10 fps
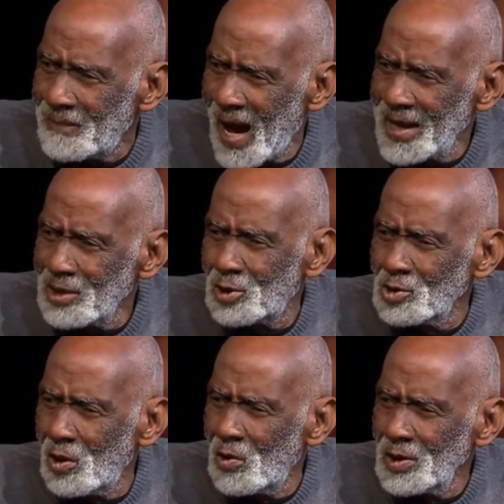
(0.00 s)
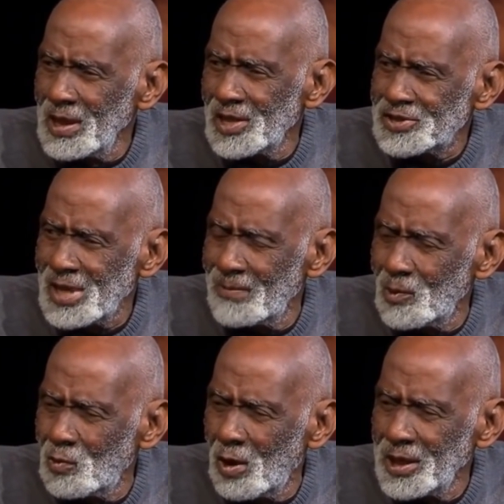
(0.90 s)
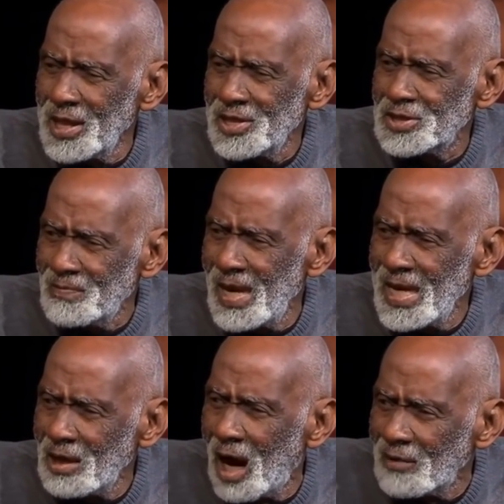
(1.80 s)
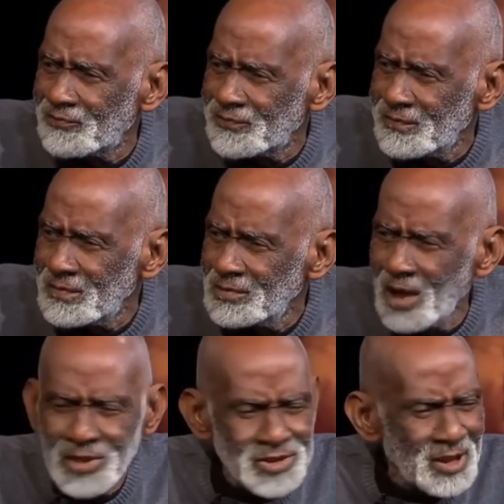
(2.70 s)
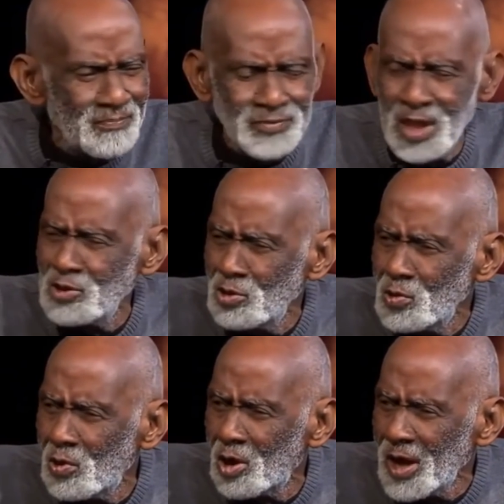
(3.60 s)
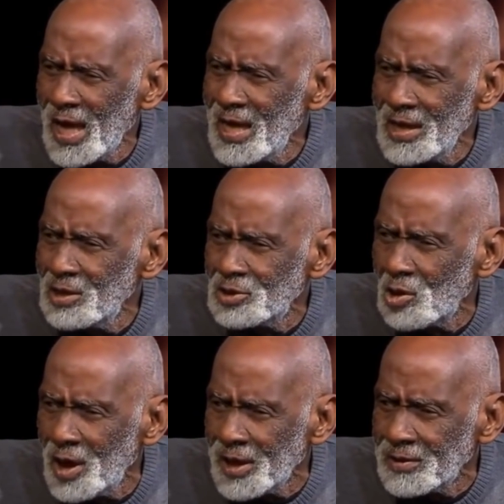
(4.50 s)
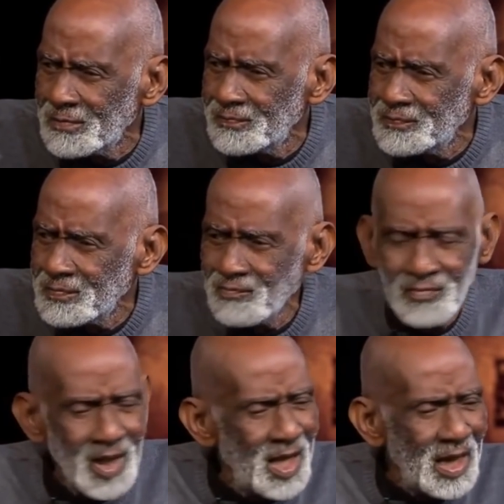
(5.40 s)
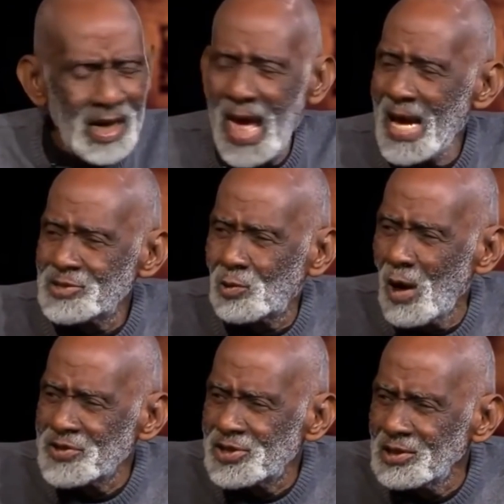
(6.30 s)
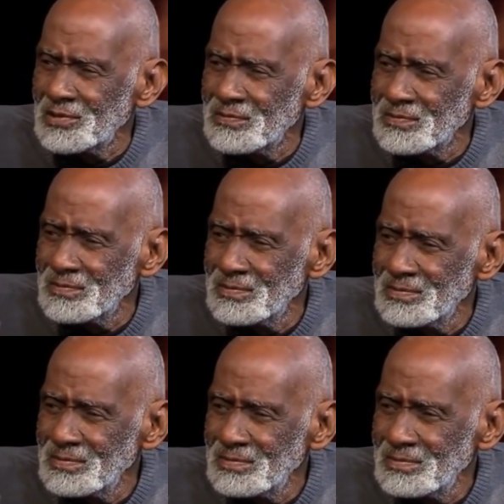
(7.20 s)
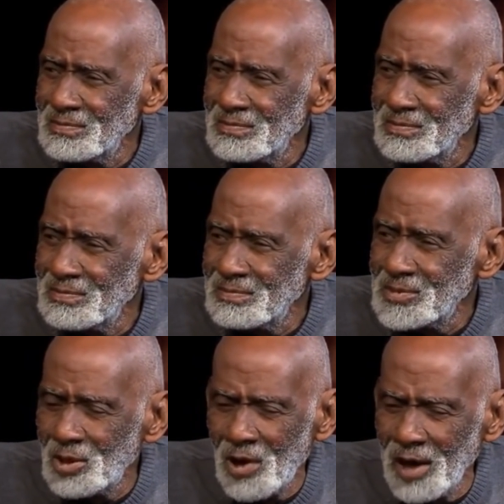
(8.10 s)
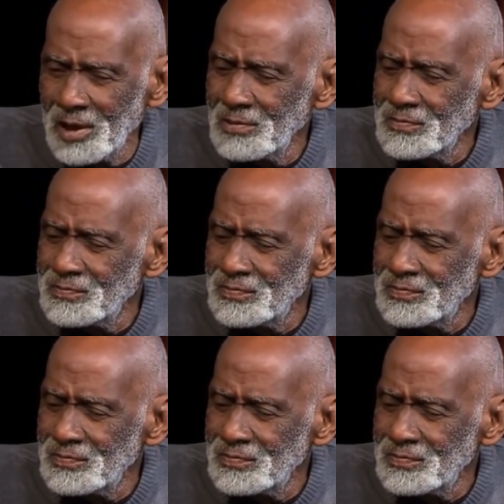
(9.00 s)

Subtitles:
The body could only accept what it is made of, not something new or alien to it. Last question. Your Honor,